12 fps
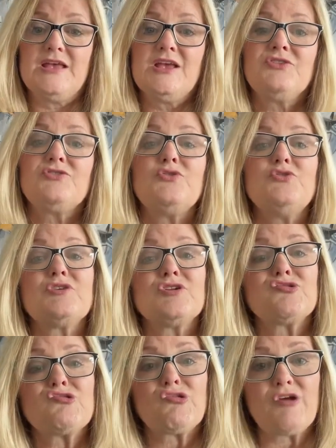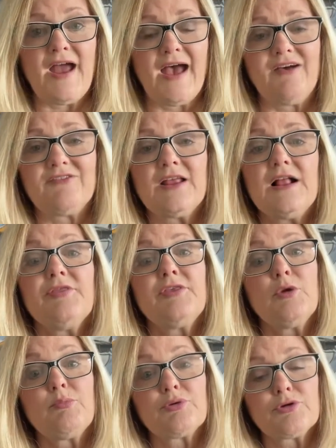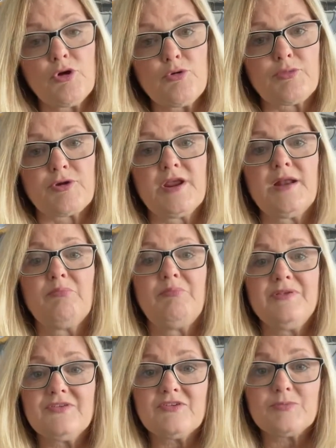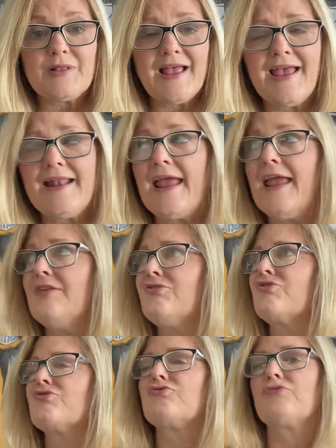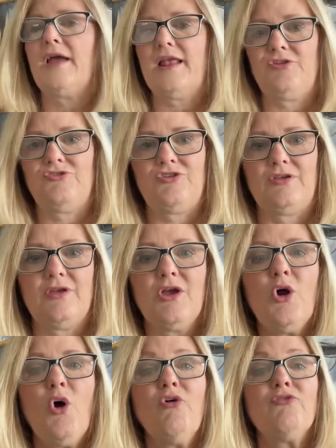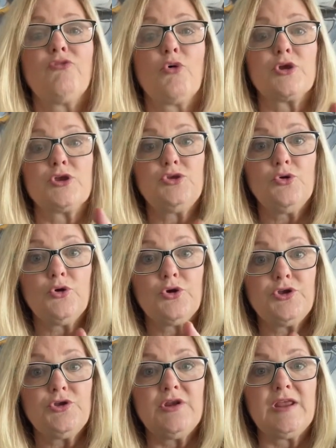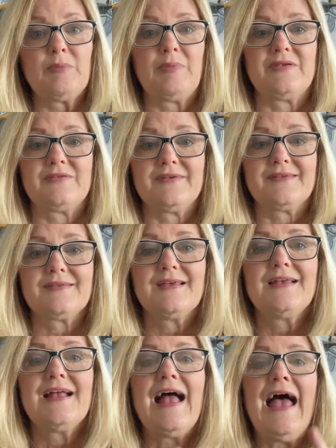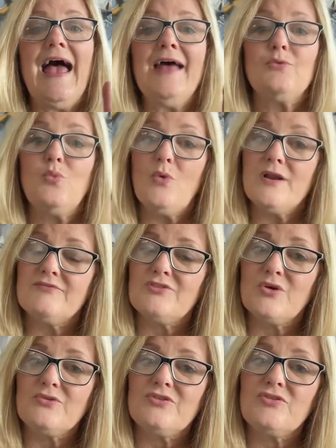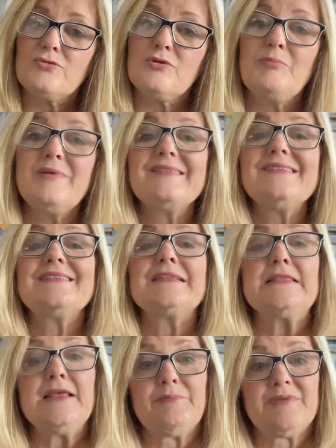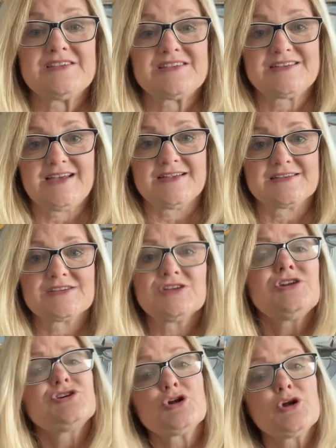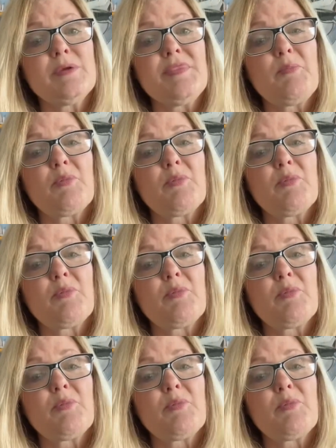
so you can craft the appropriate business plan and strategy for your unique business. And one of those is through a business litmus test to determine the